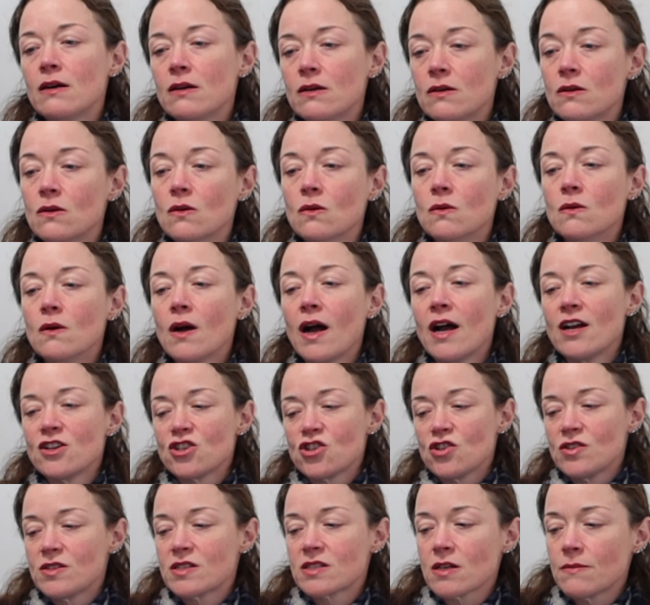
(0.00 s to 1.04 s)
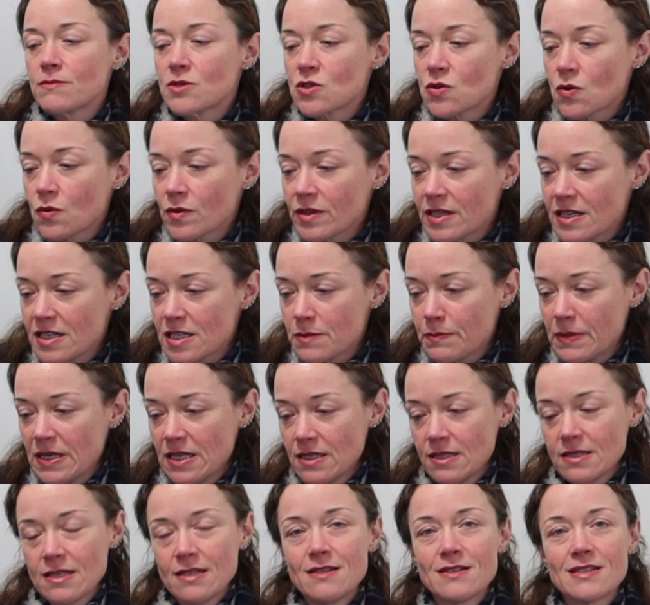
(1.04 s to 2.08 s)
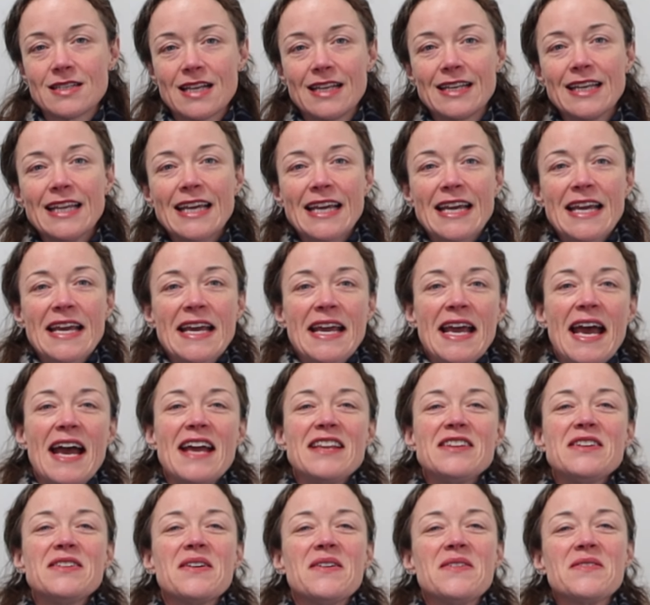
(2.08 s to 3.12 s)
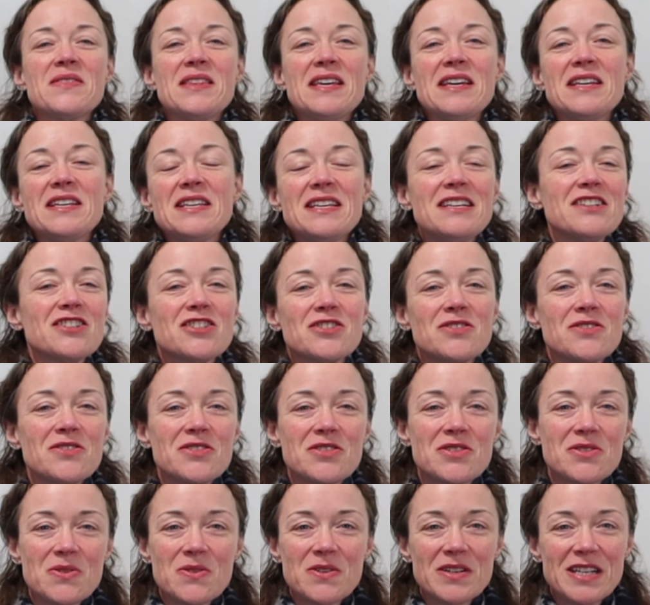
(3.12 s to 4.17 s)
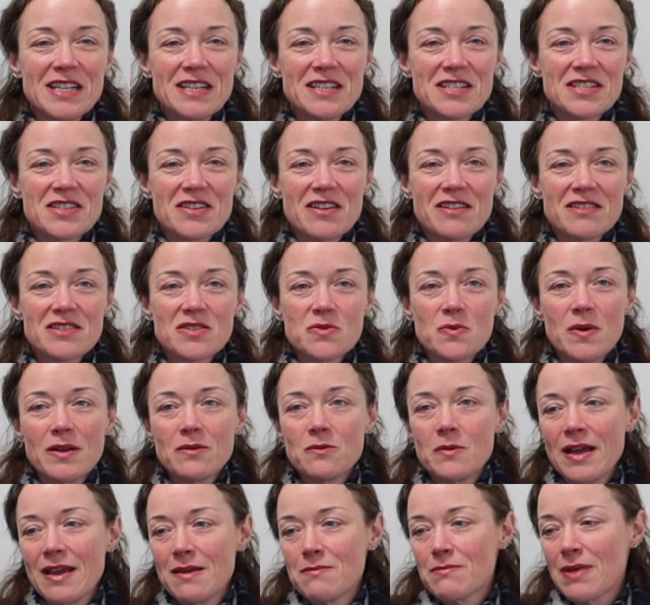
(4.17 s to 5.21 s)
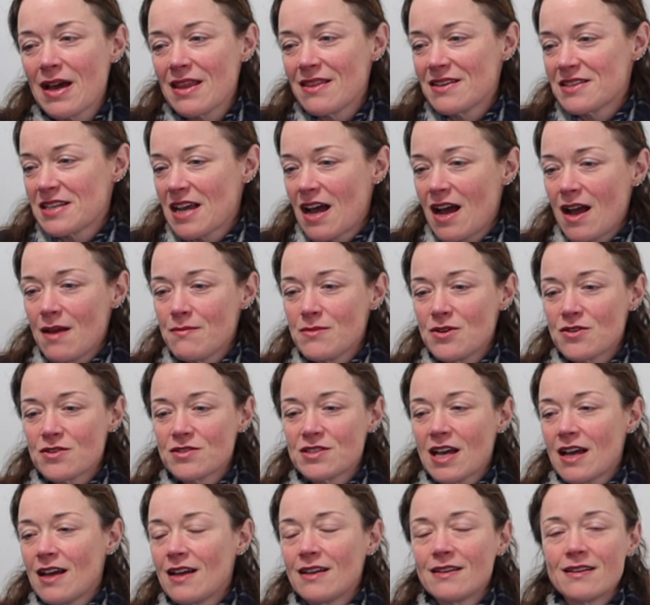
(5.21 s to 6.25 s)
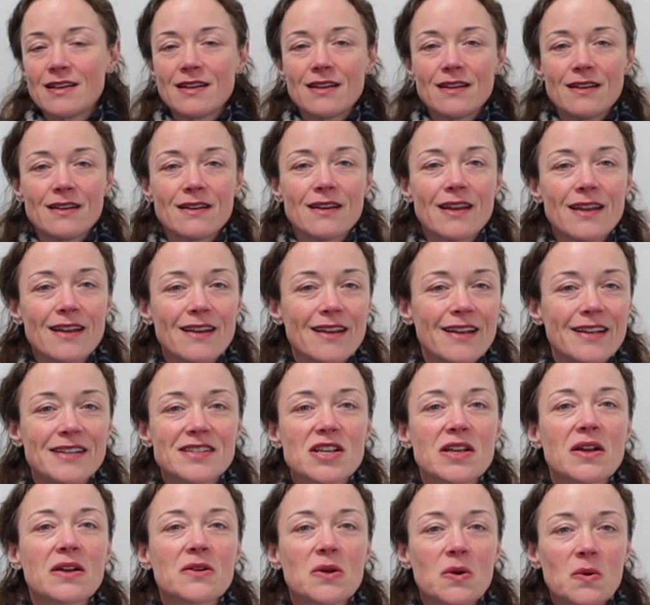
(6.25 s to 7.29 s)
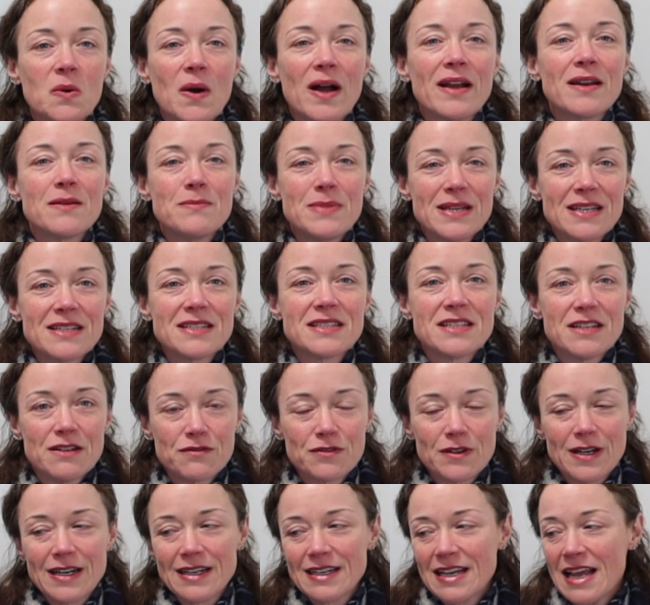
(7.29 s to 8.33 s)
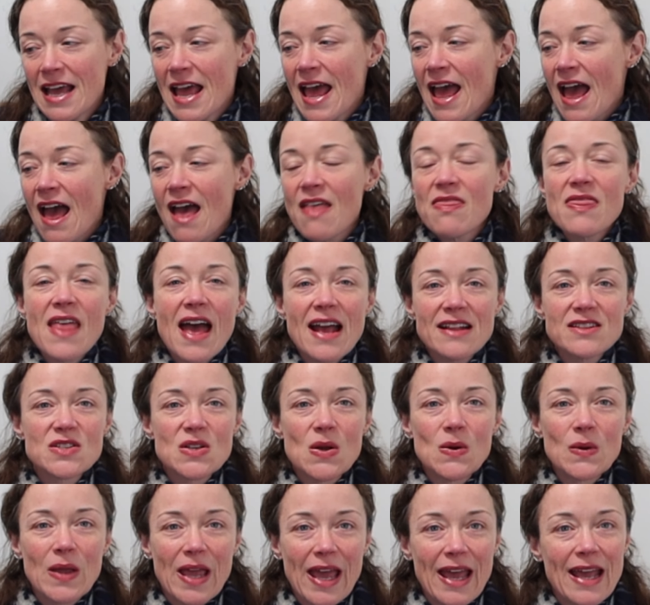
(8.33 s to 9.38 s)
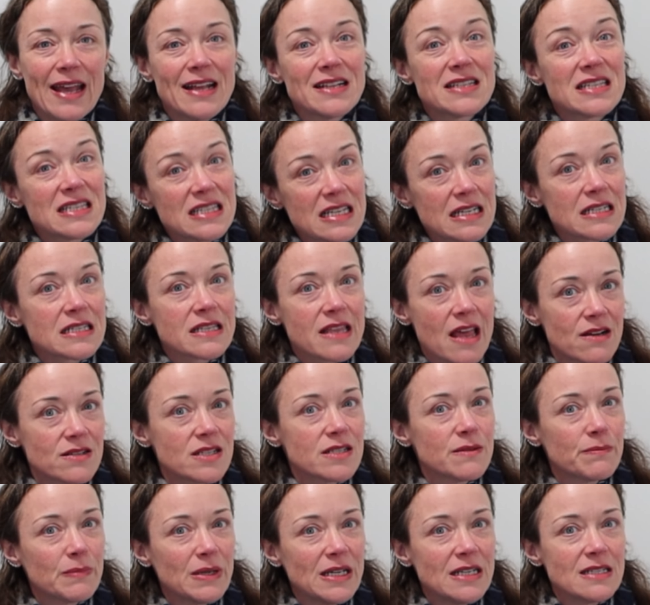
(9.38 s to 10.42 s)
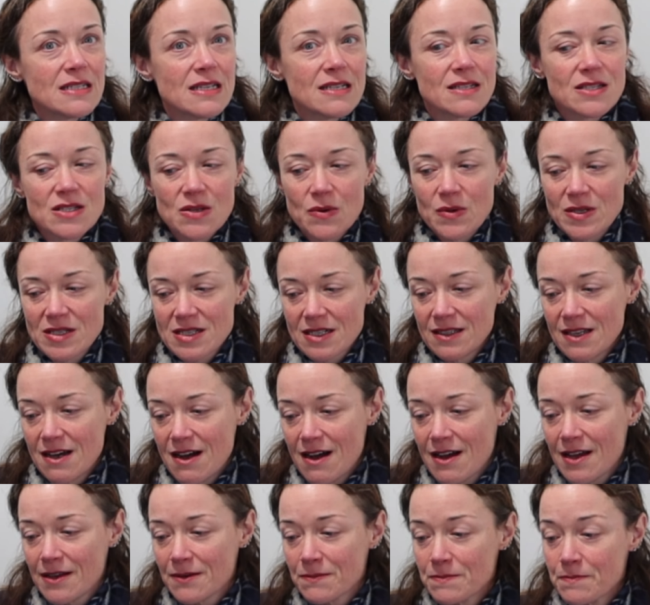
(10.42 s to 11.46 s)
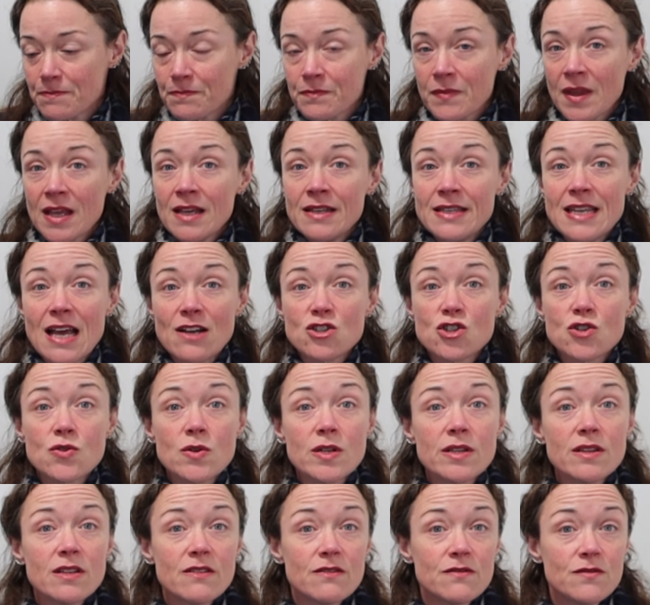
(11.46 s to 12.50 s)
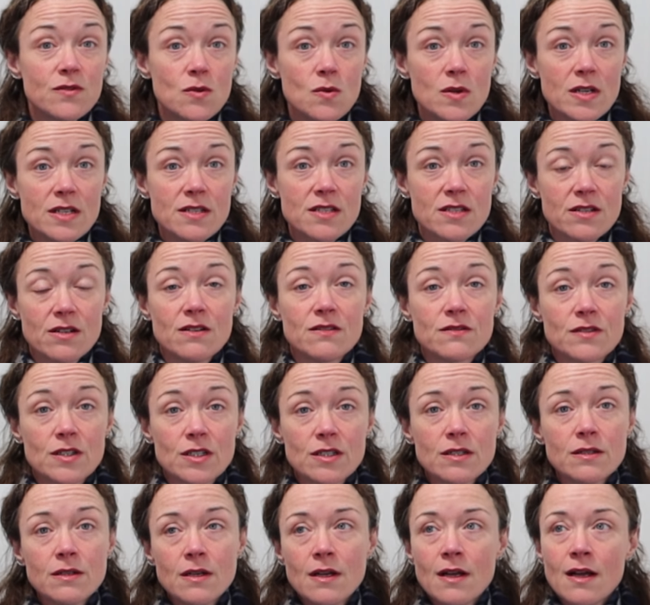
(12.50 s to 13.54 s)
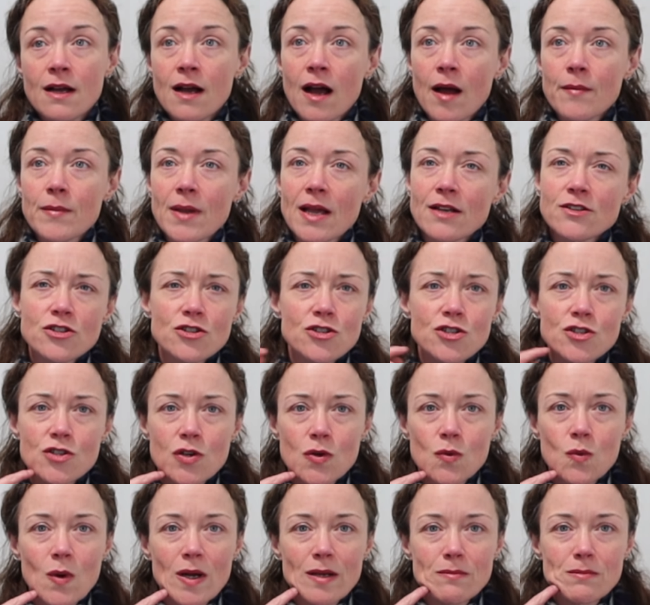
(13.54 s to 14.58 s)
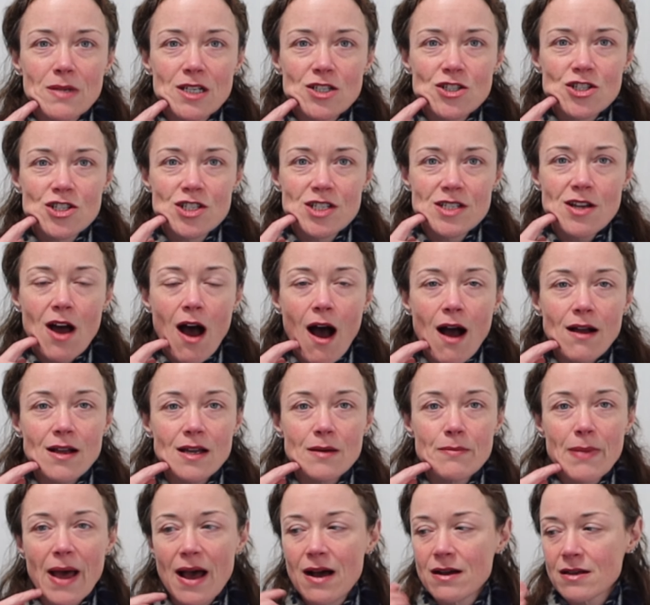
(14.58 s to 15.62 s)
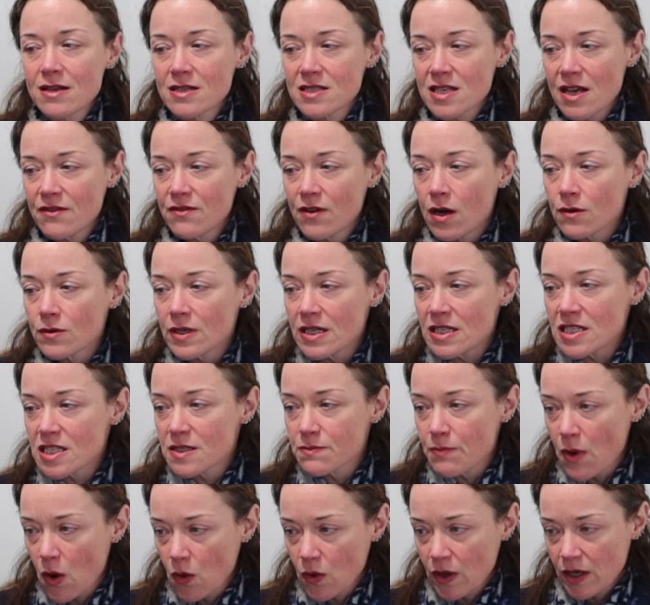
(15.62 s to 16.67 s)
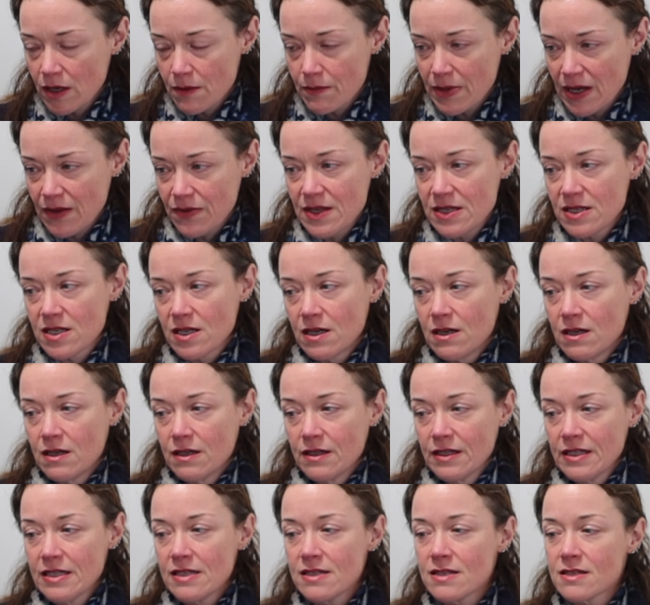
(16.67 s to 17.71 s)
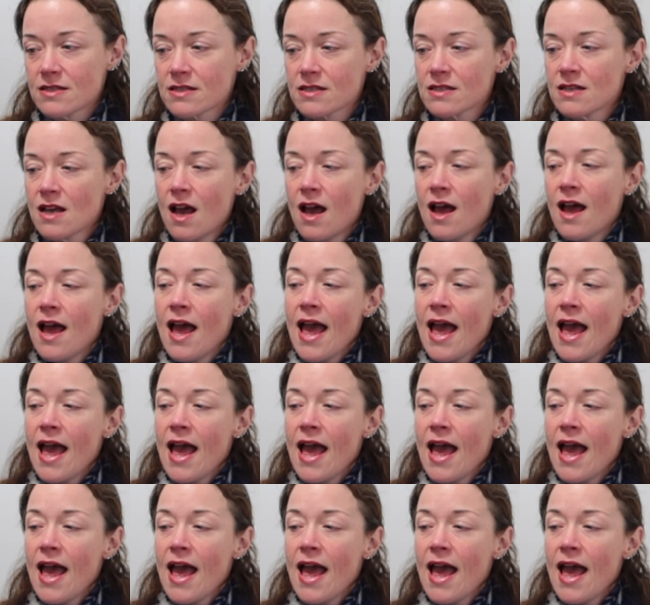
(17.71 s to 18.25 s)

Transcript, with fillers: oh i should subsort these pieces and and you know the initial sorting starts one way and by the time you're done it, it's quite a bit different and that's okay it's 6000 pieces so it's a lot now during the voiceover I'm not too sure what much to talk about because I've already spoken about this artist.